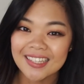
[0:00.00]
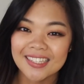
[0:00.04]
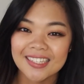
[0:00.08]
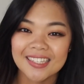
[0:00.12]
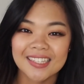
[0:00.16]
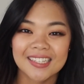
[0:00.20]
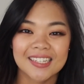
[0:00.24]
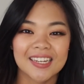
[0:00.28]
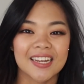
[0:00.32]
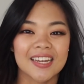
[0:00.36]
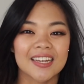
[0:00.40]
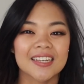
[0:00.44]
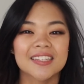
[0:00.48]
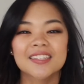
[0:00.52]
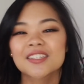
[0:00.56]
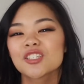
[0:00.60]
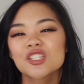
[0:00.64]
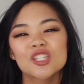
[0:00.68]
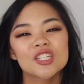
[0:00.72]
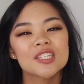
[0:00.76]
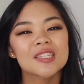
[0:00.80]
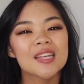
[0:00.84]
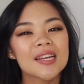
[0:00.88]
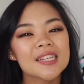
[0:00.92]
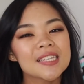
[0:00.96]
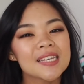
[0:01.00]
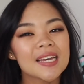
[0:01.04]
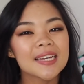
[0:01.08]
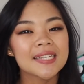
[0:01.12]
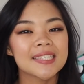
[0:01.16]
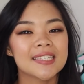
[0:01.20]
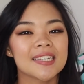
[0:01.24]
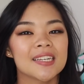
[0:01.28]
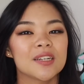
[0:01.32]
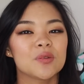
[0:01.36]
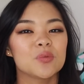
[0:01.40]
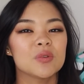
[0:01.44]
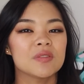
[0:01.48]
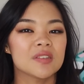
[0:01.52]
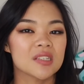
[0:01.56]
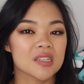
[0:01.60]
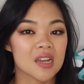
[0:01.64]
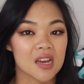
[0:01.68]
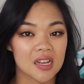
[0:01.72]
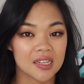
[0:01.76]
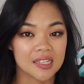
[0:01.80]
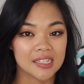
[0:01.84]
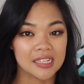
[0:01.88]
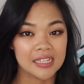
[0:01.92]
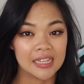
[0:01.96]
this text, just as I said with
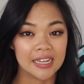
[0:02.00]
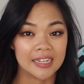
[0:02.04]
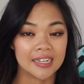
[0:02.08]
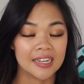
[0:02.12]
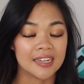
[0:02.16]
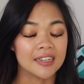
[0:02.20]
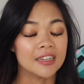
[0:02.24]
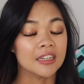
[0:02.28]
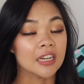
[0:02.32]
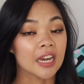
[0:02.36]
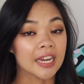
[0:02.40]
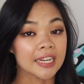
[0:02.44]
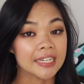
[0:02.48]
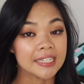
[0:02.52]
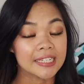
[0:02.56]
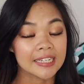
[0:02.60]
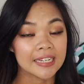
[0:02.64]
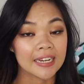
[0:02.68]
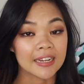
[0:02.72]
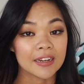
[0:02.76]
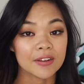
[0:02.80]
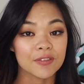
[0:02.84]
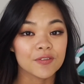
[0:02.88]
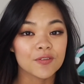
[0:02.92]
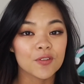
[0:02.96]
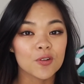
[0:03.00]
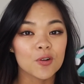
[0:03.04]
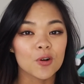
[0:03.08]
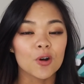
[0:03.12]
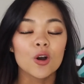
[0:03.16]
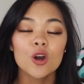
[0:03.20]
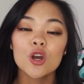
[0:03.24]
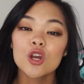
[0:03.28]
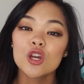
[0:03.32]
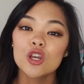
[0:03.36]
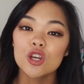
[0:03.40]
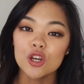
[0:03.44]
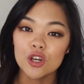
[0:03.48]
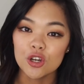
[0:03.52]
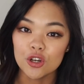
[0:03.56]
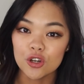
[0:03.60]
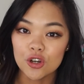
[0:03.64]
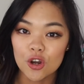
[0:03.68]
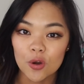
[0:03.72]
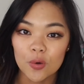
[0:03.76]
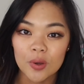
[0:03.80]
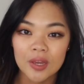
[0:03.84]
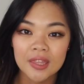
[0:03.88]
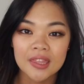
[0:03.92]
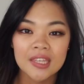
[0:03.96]
Stasiland in 1984,
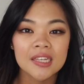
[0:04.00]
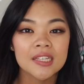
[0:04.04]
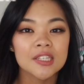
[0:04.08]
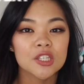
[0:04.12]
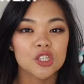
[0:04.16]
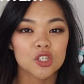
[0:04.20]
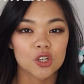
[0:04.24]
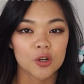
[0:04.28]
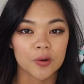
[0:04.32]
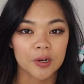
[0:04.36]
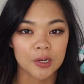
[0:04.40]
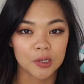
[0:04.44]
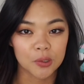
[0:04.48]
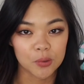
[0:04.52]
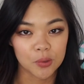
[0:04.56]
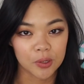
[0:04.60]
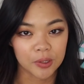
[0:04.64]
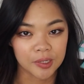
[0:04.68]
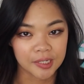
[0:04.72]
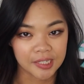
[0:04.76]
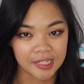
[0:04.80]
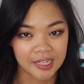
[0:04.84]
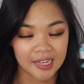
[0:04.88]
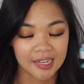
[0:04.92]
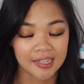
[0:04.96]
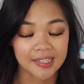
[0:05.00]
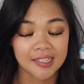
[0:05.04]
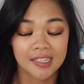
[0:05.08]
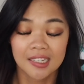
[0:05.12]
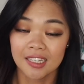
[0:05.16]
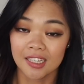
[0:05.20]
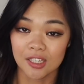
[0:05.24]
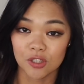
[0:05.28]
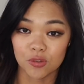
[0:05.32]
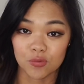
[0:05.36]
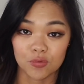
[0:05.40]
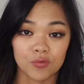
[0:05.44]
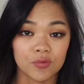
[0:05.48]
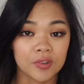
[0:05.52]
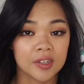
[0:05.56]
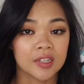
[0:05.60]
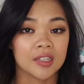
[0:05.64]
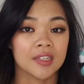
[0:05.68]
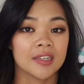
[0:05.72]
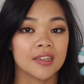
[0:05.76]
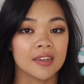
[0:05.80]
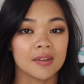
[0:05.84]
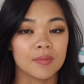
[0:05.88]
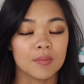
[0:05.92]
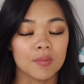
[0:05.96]
knowing the historical context is
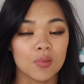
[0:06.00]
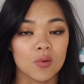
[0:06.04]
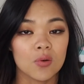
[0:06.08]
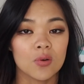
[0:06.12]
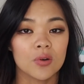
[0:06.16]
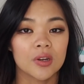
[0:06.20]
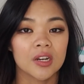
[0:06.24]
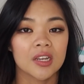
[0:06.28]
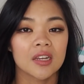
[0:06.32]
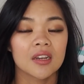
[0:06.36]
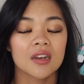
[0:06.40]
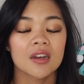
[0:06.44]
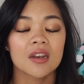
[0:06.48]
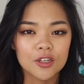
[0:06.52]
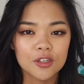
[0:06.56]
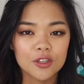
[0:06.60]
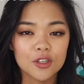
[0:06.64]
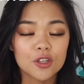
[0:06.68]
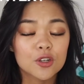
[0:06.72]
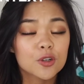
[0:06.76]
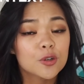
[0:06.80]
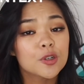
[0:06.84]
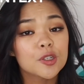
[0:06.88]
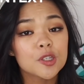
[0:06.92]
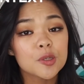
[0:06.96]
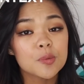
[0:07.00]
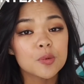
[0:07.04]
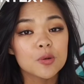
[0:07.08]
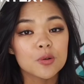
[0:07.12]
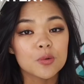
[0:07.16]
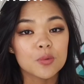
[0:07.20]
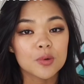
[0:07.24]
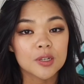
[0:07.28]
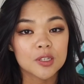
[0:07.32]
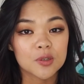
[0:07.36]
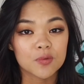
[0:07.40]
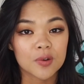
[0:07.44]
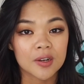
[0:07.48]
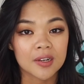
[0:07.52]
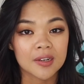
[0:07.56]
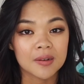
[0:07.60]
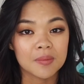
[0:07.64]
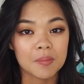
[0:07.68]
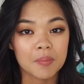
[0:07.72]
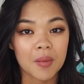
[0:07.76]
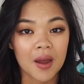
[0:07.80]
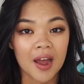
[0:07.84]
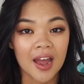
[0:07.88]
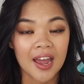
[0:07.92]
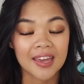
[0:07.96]
really important. The Crucible was written
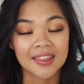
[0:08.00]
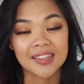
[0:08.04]
by